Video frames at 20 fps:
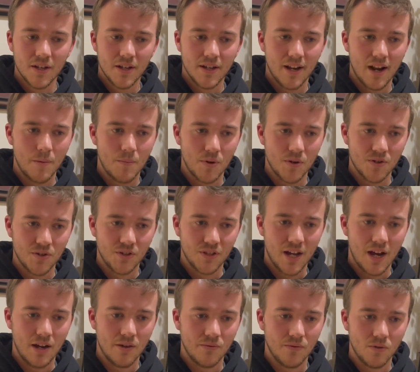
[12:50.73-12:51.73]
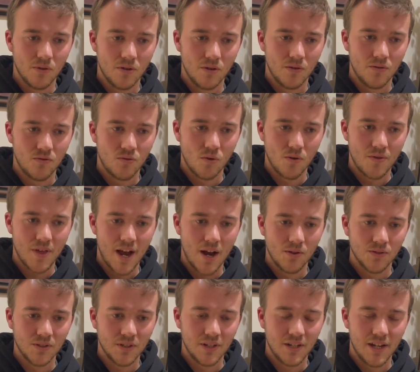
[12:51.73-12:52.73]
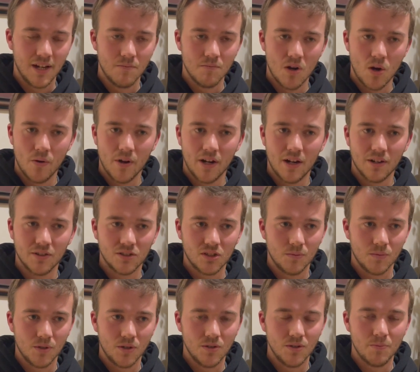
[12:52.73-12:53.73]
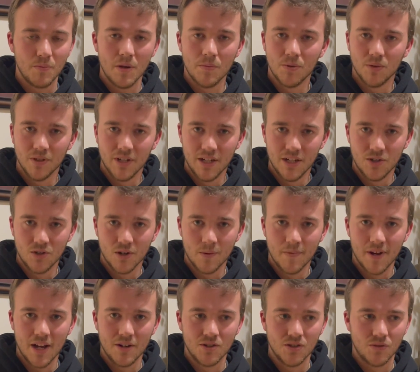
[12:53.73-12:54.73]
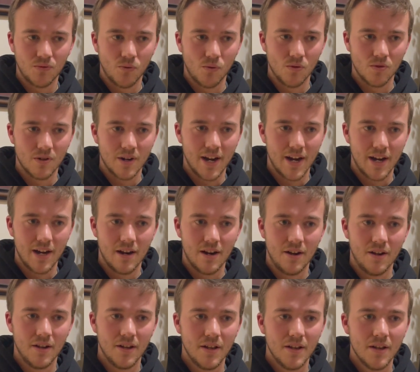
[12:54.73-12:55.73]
And I purchased that for $4,000. He had mowing customers, people he trimmed hedges for, and